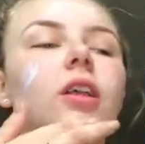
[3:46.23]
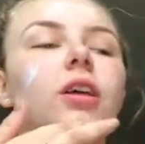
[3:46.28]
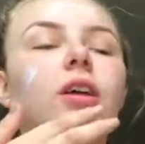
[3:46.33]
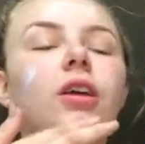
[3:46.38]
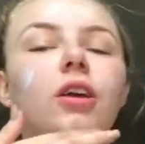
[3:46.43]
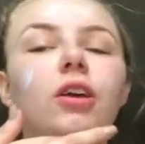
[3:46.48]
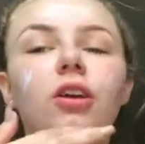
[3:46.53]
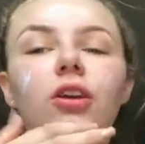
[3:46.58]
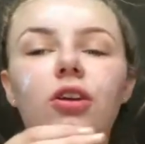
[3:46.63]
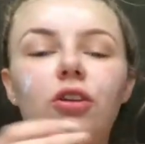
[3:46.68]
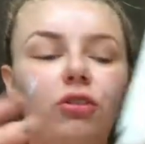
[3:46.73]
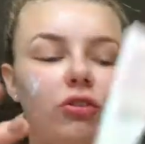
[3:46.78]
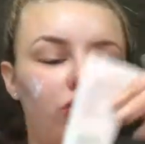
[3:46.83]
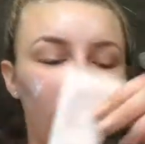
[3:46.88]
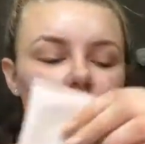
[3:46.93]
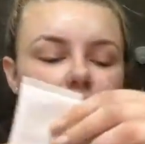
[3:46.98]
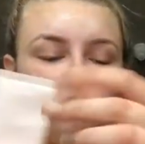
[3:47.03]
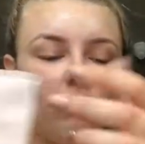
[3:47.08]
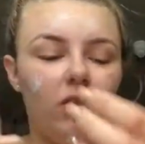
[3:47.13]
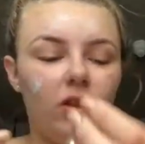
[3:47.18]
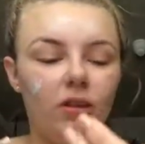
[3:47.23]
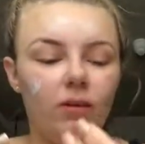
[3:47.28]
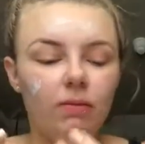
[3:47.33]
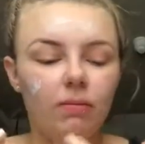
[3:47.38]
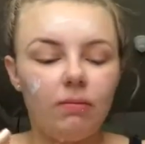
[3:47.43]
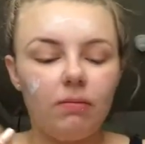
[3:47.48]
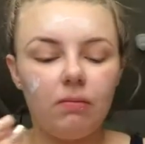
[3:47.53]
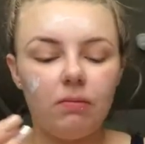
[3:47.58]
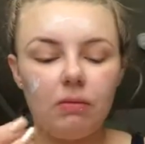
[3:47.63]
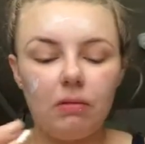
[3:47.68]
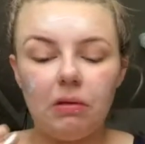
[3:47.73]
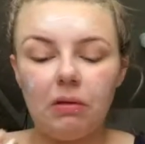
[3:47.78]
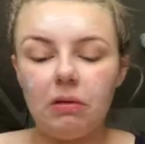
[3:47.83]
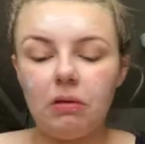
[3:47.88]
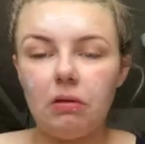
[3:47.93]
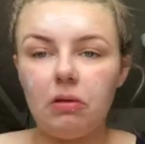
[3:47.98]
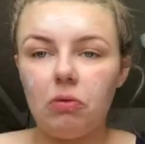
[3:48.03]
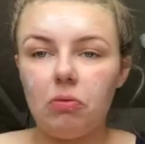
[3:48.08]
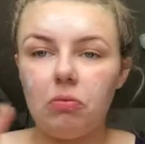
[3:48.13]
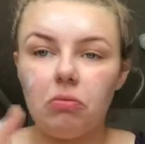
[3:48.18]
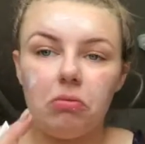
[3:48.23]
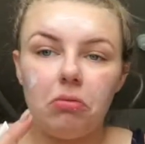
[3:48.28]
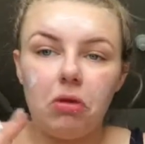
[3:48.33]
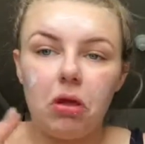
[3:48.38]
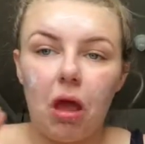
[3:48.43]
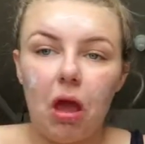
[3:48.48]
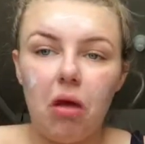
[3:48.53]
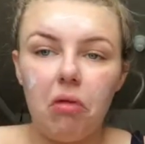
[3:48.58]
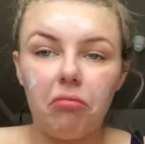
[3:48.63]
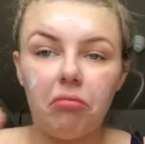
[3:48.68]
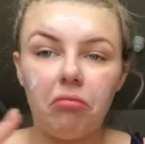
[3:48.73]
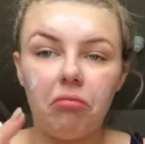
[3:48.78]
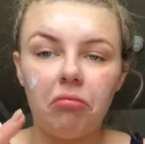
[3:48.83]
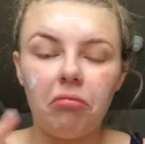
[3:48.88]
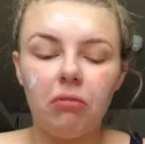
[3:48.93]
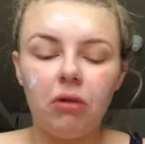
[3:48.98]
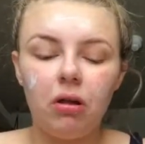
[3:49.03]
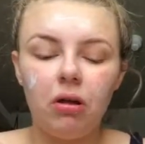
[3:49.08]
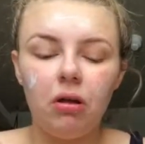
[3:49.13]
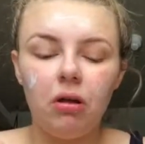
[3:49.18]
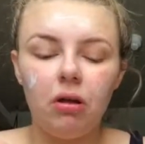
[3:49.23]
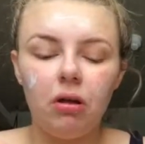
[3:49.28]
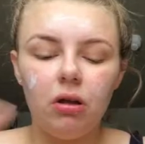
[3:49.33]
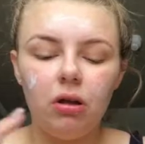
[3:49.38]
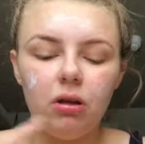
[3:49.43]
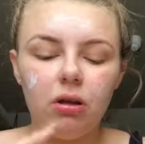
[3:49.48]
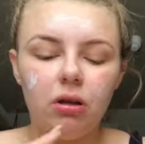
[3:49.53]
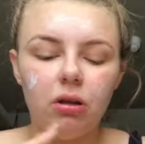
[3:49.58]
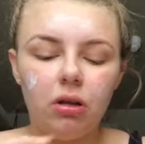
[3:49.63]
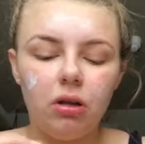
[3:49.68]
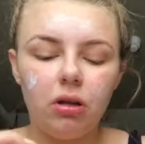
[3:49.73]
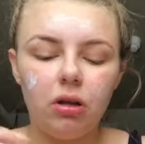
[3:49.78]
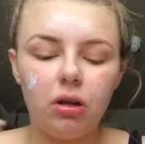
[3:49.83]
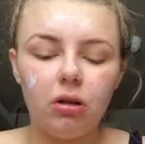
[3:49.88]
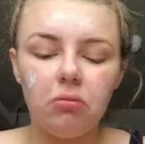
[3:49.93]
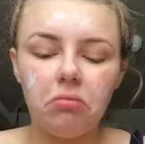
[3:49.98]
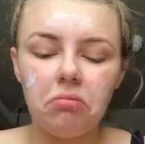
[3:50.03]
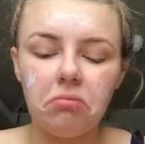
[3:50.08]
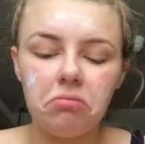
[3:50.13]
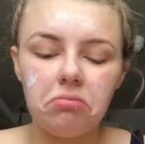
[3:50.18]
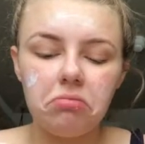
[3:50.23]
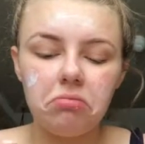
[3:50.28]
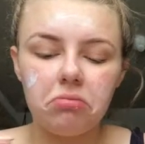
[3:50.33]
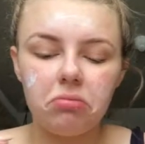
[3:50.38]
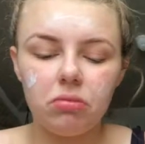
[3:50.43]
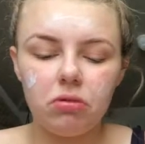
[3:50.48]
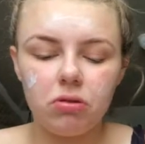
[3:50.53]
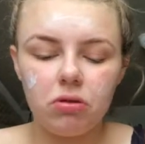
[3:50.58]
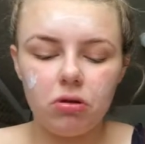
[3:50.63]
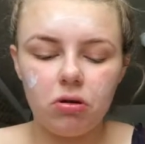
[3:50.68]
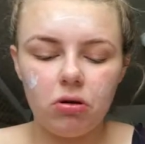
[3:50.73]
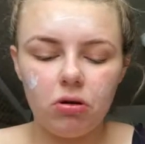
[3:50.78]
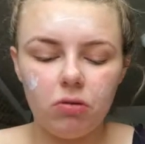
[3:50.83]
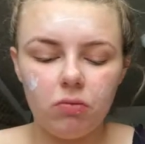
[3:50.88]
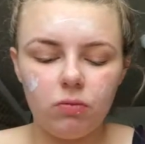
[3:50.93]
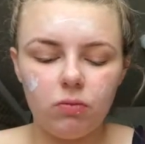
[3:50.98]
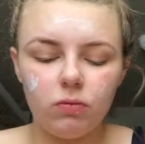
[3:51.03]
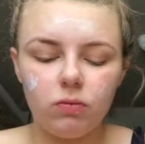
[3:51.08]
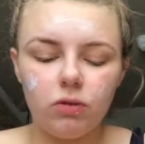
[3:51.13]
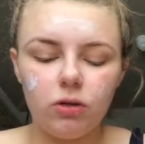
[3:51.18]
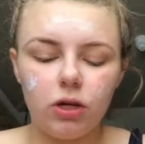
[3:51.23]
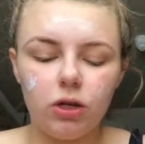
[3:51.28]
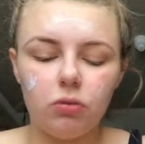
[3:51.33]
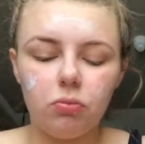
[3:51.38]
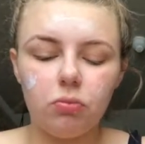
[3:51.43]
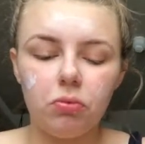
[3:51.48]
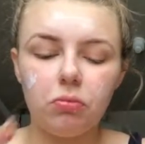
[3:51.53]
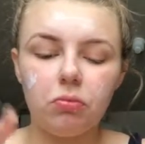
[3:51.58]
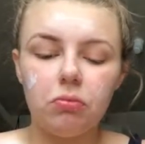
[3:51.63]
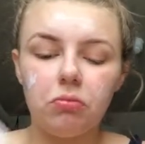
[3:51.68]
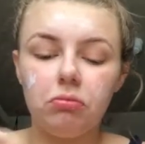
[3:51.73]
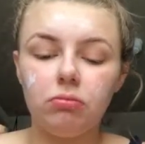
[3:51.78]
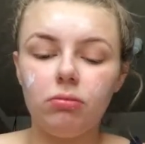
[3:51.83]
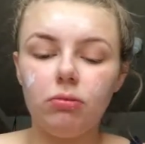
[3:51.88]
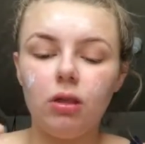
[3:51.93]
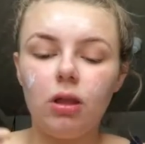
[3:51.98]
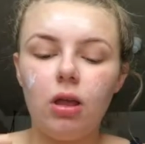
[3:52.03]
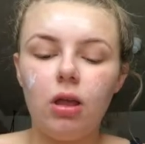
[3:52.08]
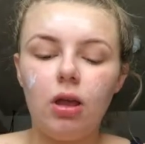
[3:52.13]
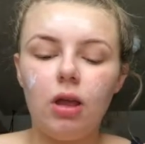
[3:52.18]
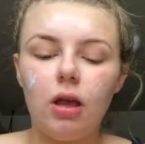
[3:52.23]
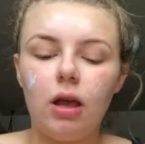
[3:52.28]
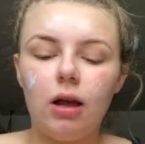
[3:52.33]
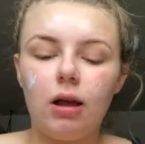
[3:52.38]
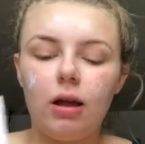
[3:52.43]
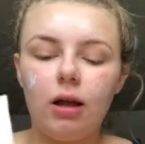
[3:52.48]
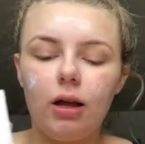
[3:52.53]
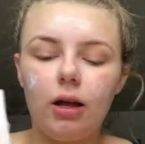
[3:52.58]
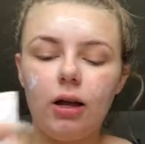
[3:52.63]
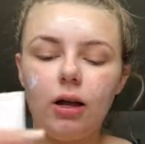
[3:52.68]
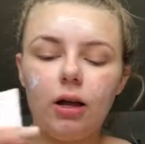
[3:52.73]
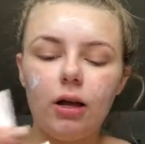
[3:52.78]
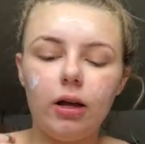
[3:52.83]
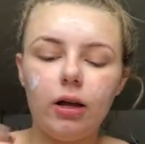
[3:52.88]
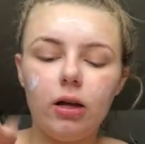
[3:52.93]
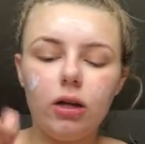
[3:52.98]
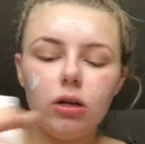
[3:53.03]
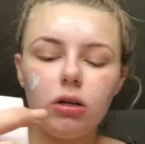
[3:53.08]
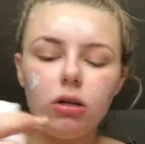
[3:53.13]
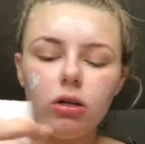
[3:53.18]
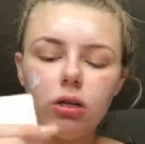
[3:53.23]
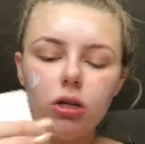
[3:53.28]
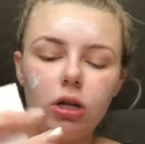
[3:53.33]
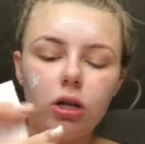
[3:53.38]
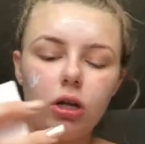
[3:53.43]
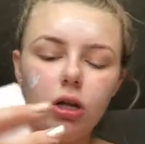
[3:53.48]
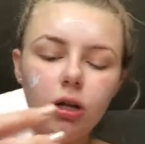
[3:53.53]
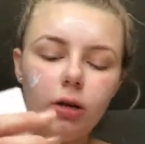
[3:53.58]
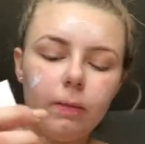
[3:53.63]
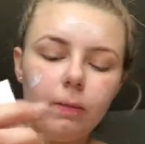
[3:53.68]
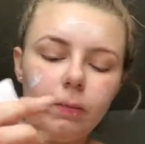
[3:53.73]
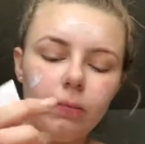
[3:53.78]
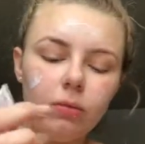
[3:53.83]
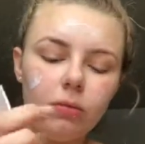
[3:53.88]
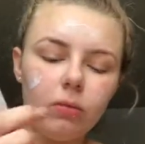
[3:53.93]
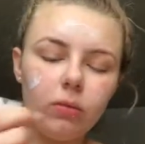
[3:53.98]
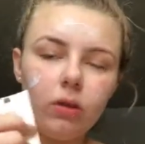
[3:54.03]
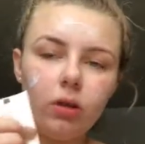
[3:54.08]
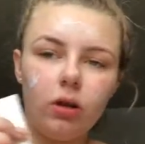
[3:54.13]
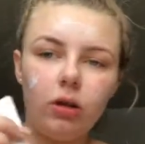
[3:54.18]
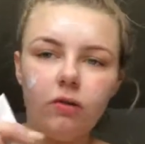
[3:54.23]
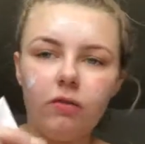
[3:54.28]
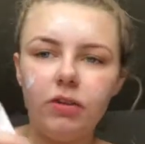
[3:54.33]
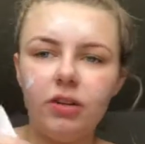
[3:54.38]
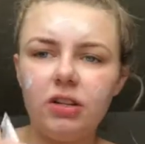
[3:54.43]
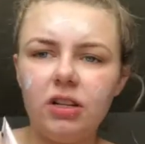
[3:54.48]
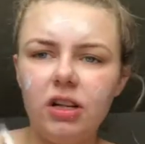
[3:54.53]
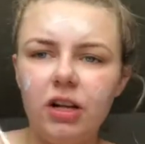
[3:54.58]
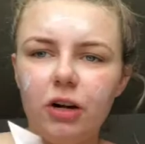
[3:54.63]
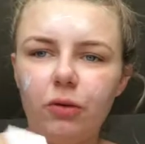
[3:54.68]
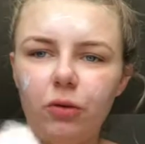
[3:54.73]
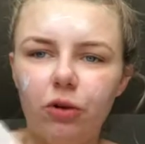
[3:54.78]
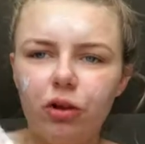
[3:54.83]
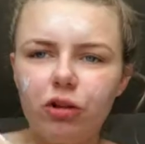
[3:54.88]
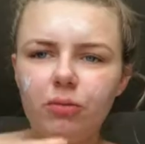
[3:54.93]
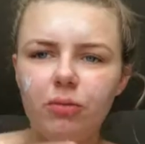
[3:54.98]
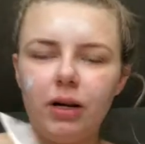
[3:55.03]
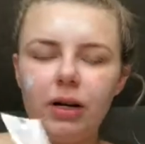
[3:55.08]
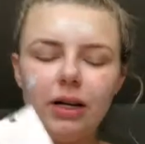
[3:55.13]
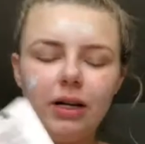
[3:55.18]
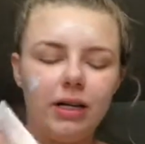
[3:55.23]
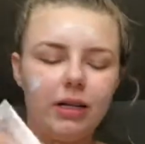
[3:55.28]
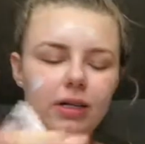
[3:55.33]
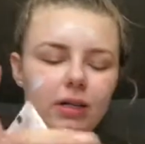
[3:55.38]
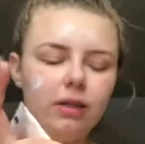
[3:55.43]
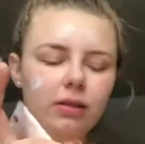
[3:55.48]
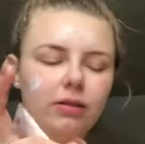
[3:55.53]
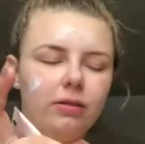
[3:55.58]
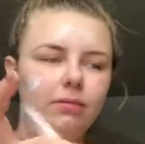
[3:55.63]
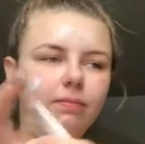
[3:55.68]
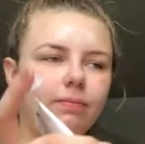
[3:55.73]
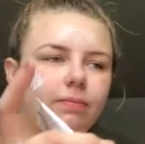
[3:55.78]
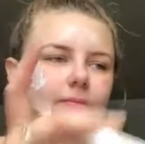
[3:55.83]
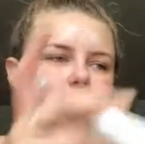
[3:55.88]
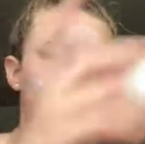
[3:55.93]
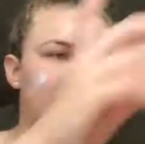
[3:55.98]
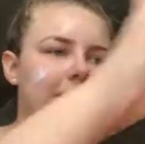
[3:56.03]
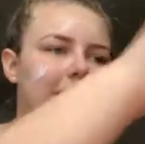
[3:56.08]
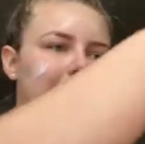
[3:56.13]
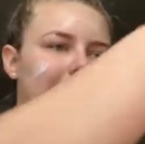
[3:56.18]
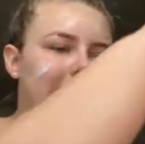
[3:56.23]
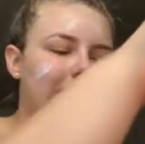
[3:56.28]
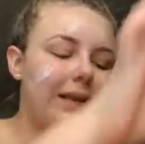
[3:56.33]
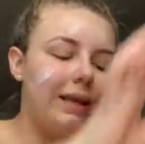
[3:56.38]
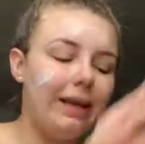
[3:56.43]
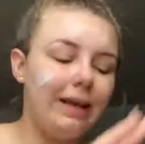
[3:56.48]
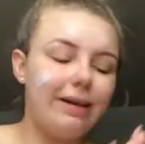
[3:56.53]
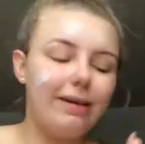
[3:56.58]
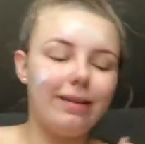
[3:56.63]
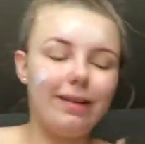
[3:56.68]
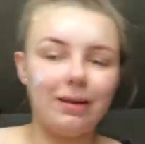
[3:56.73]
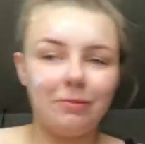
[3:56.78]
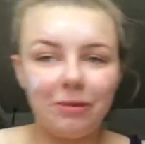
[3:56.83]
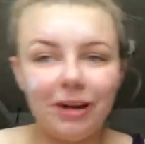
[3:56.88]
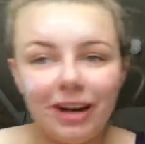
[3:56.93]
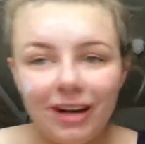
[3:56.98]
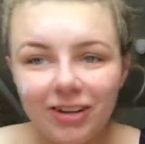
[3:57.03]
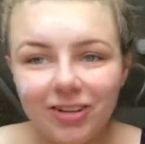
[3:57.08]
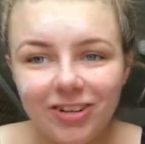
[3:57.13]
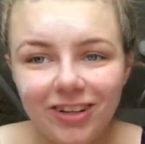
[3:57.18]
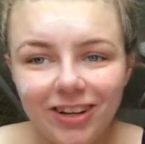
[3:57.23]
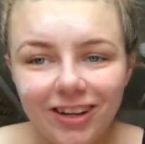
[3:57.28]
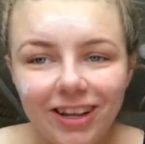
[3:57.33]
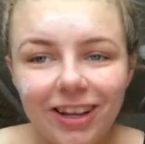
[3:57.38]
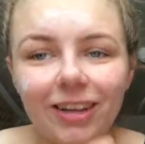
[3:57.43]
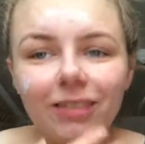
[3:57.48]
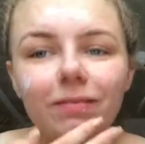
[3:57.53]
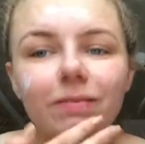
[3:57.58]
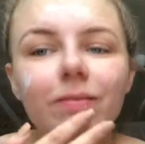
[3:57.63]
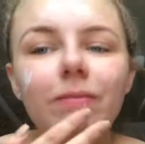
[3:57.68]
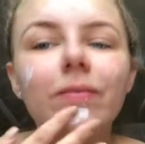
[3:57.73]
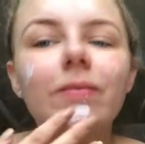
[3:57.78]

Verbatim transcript: You can use, yeah, you know, normal soap, and um, obviously I wash my hands because I'm hygienic.